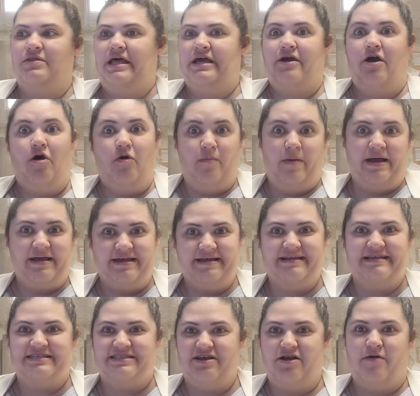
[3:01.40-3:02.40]
like, oh my
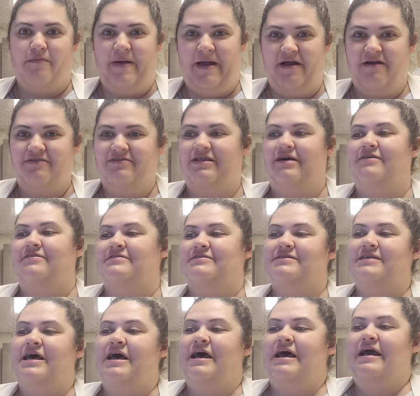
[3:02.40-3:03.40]
goodness, there are parallels.
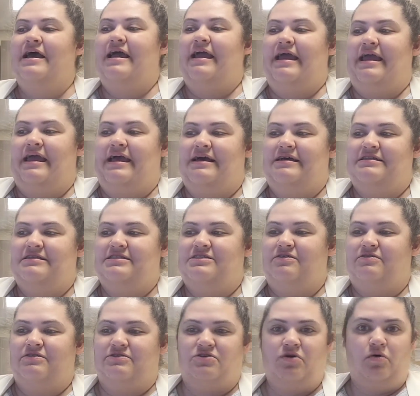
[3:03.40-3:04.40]
And
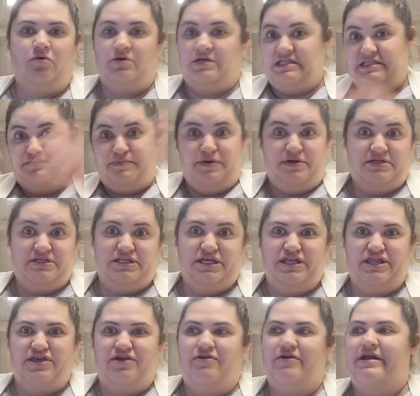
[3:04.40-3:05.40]
so this whole conspiracy
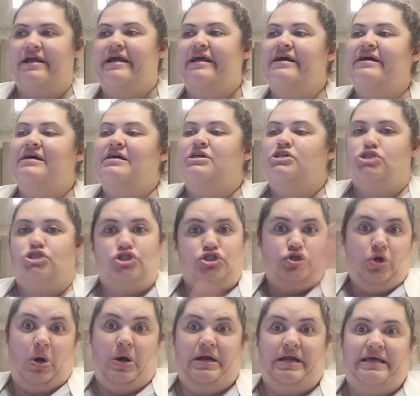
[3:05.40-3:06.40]
theory
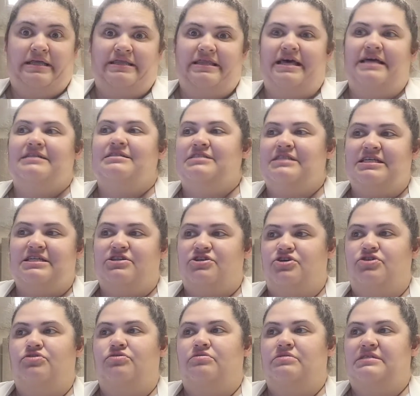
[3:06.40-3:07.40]
started that Dean
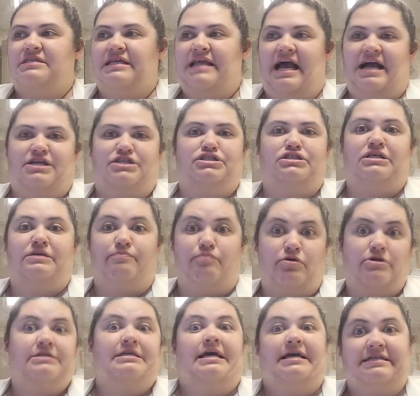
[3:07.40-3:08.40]
Koontz had actually
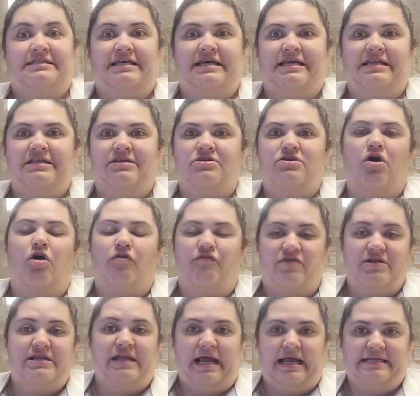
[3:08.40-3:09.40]
predicted
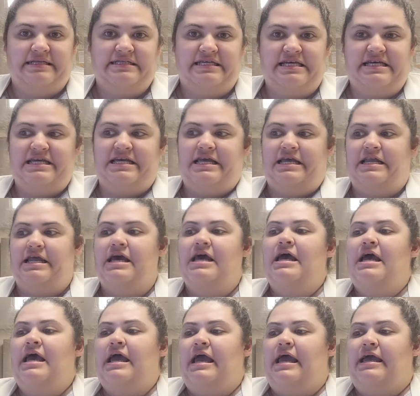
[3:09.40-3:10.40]
COVID-19.
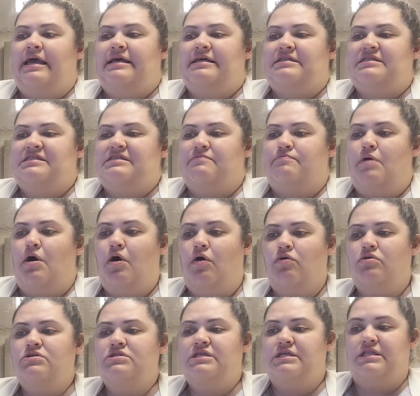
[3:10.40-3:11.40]
And
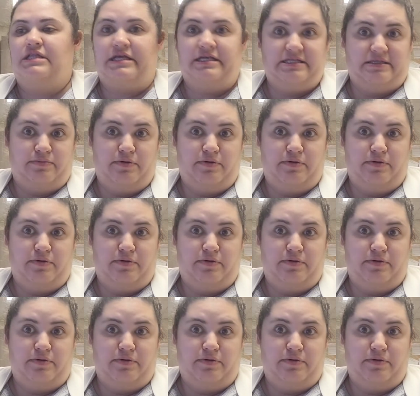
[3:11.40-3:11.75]
supposedly,